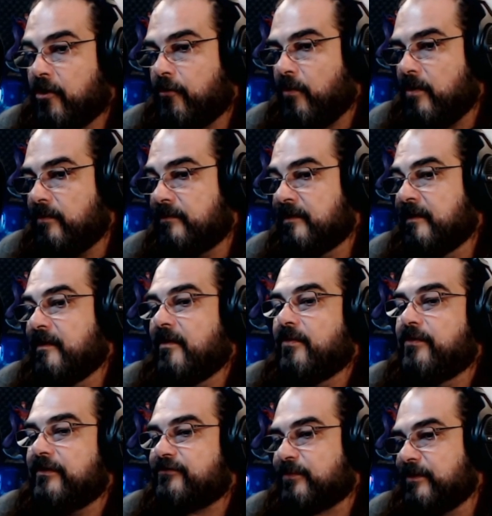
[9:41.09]
Quote,
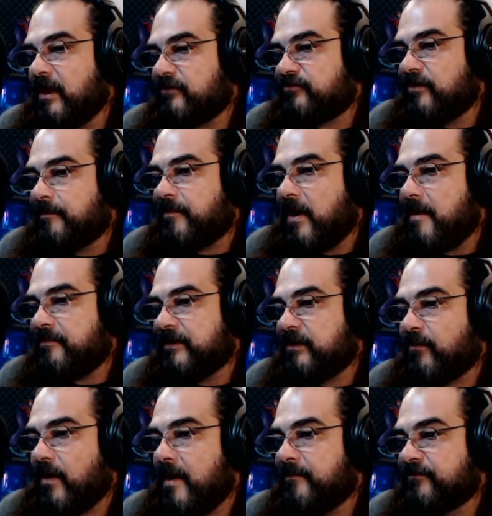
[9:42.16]
this reduction in property
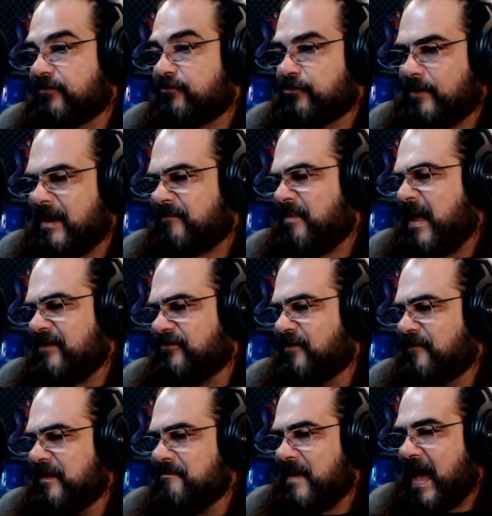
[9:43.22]
crime is a direct
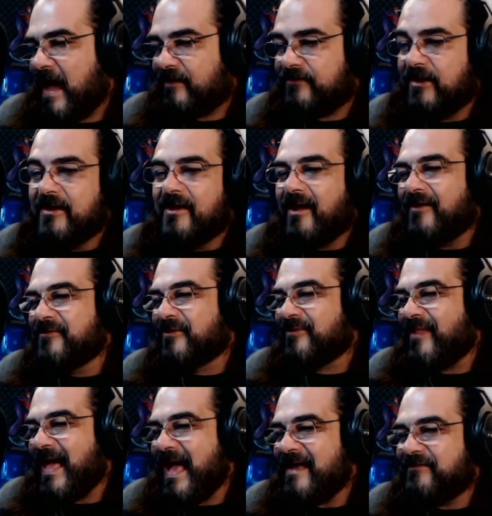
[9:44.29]
positive impact on the
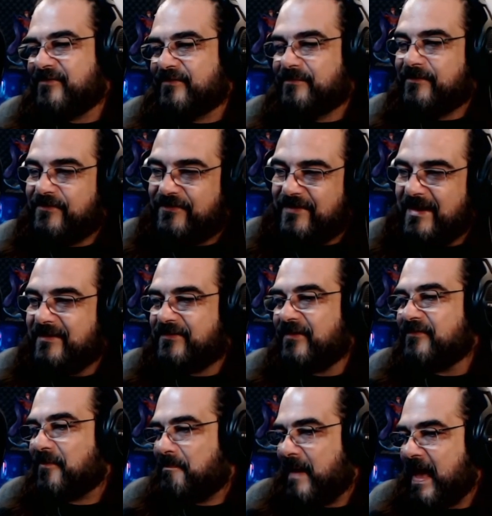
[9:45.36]
lives of
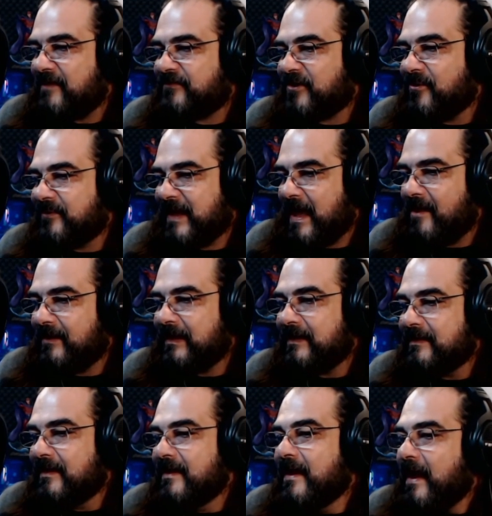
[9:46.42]
citizens of Pasco County,
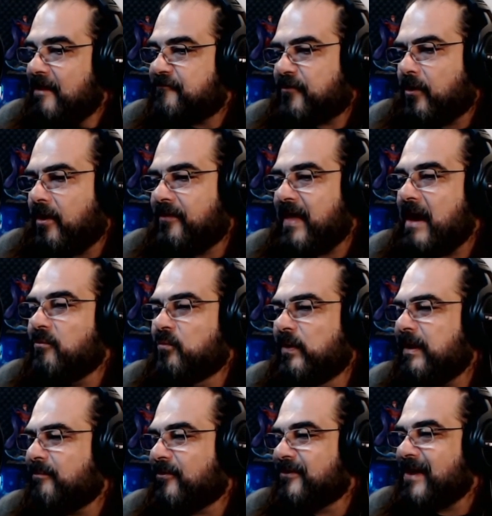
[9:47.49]
and for all that,
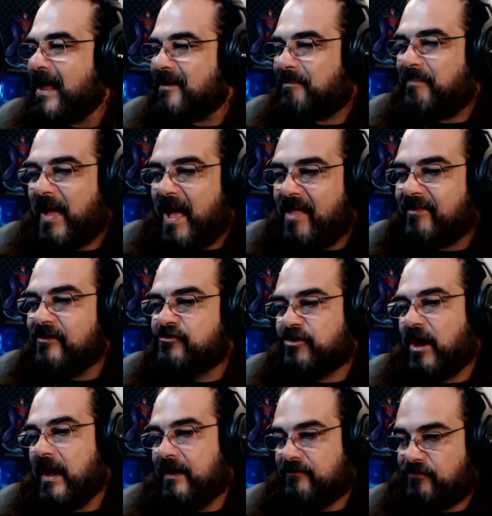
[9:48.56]
we will not
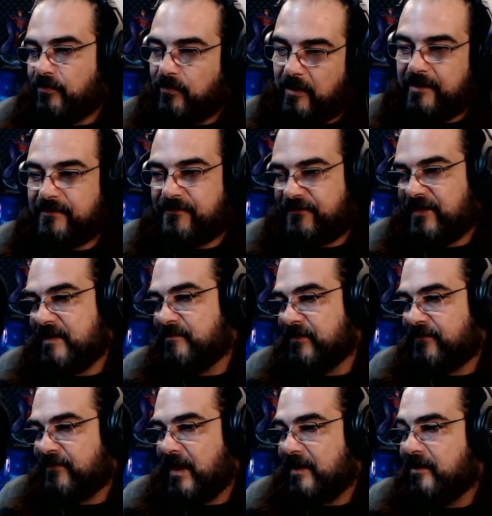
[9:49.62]
apologize, one of the
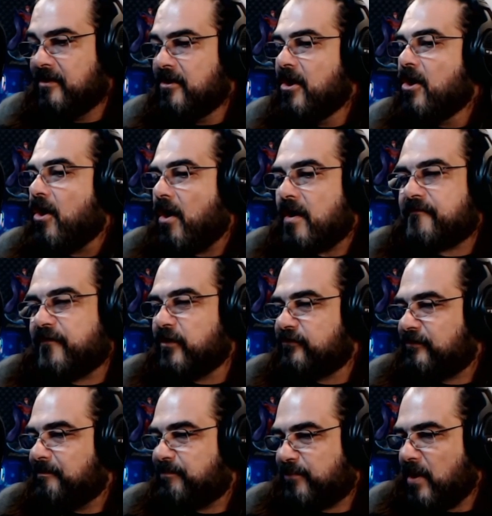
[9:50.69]
statements said. Our
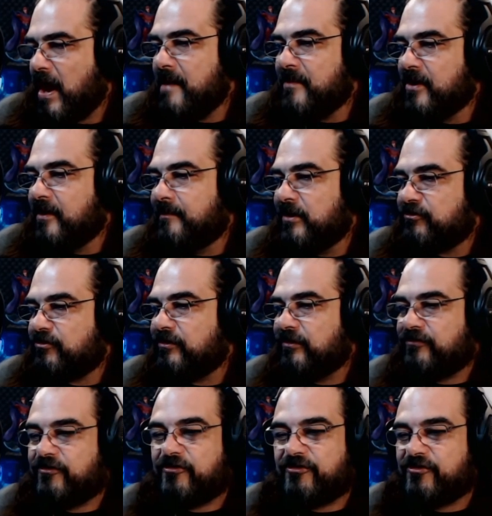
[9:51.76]
first and primary mission
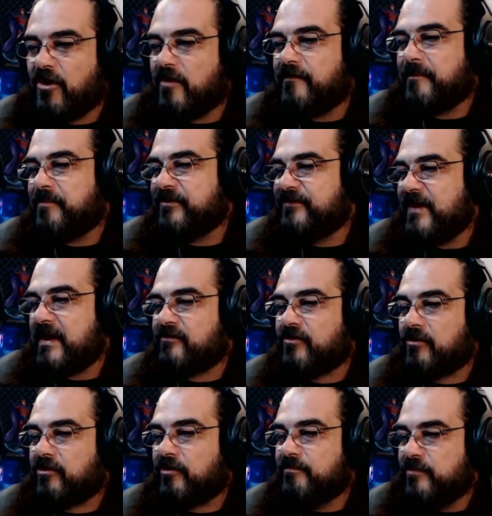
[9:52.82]
is to serve and
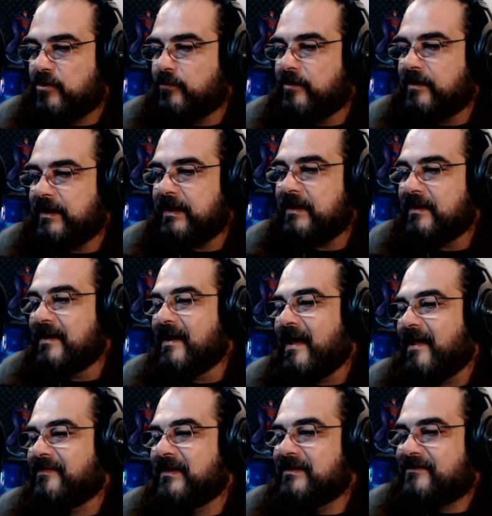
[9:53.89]
protect our community,
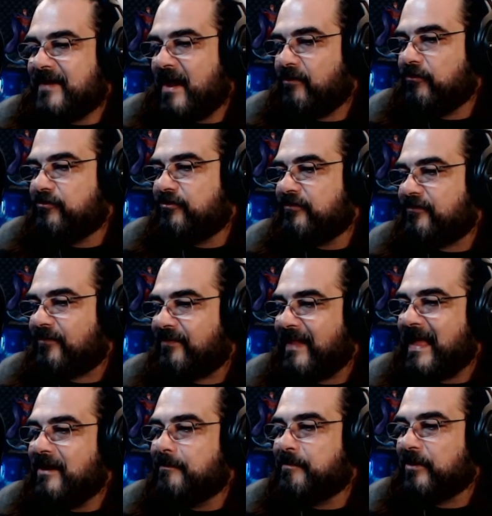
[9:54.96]
and the intelligence
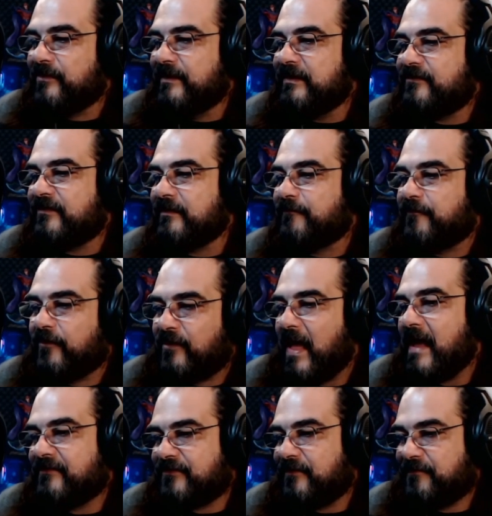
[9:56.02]
led policing
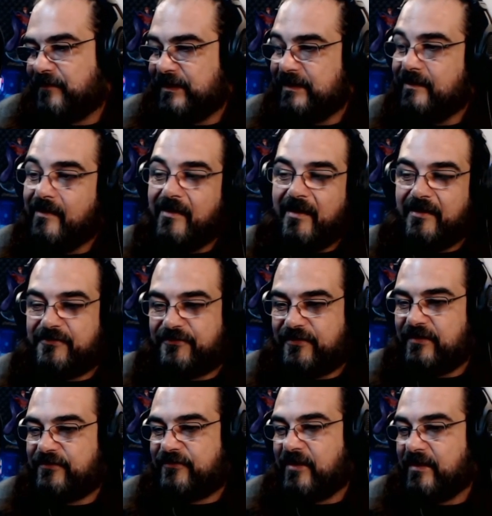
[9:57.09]
philosophy
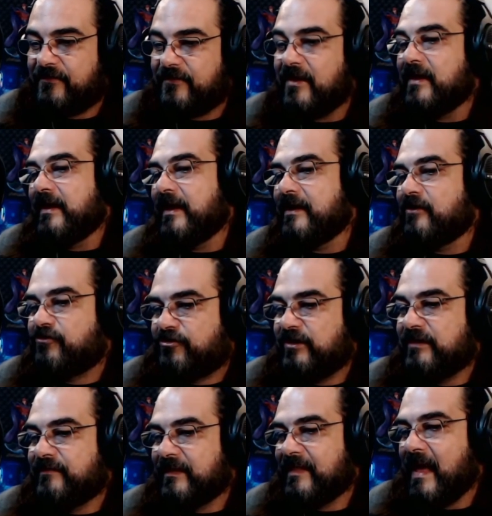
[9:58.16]
assists us in
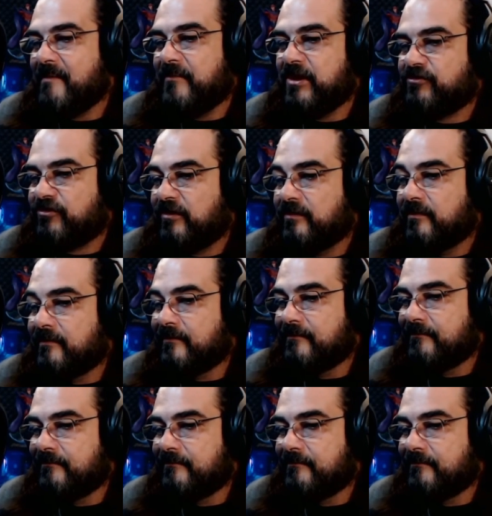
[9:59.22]
achieving that mission.